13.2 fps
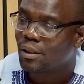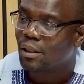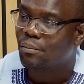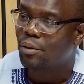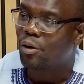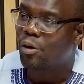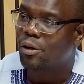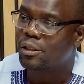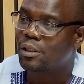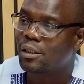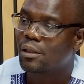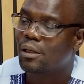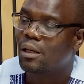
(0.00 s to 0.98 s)

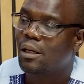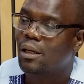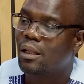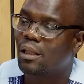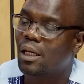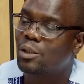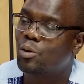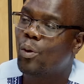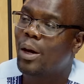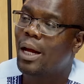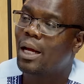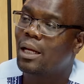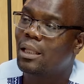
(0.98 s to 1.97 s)
because that's
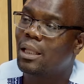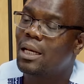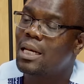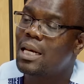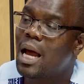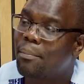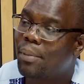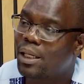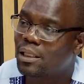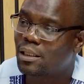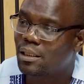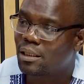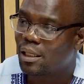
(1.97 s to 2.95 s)
where the
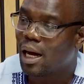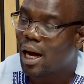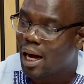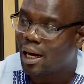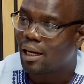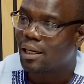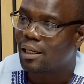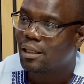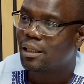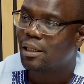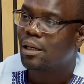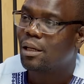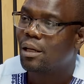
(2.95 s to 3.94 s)
numbers are.
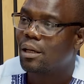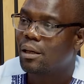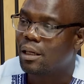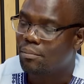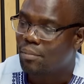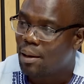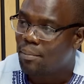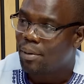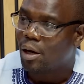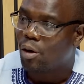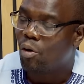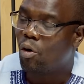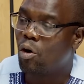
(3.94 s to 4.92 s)
Remember,
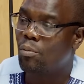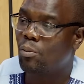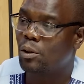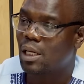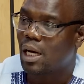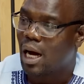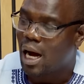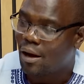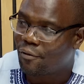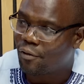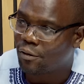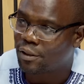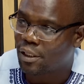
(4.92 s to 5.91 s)
almost
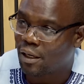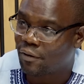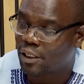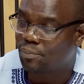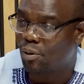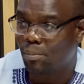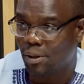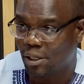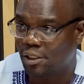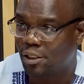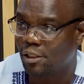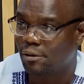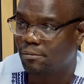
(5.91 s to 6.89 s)
half of South Africa's
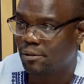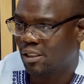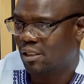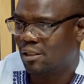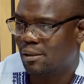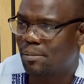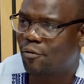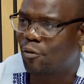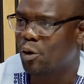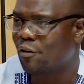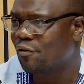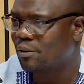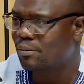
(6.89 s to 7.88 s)
population, just about
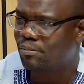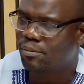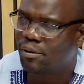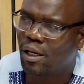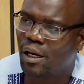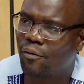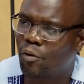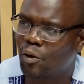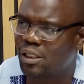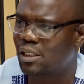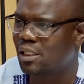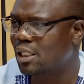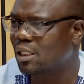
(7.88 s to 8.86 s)

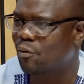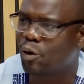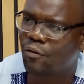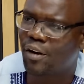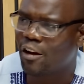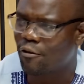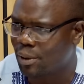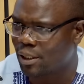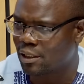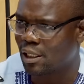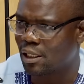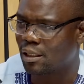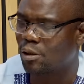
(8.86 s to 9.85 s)

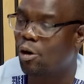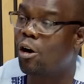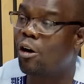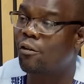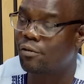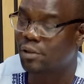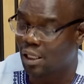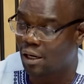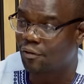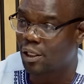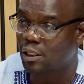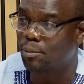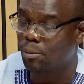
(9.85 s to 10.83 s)
46-45% of South
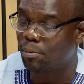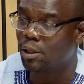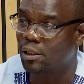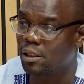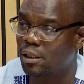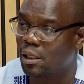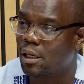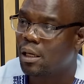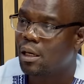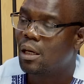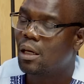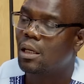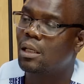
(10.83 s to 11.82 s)
Africa's population
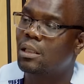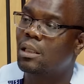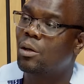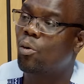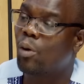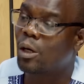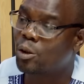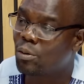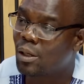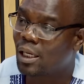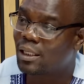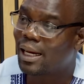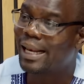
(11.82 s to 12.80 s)
is in
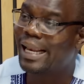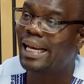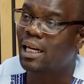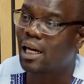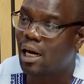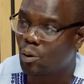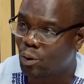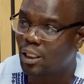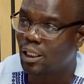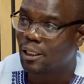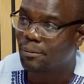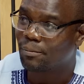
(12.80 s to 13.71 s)
KwaZulu-Natal and Gauteng.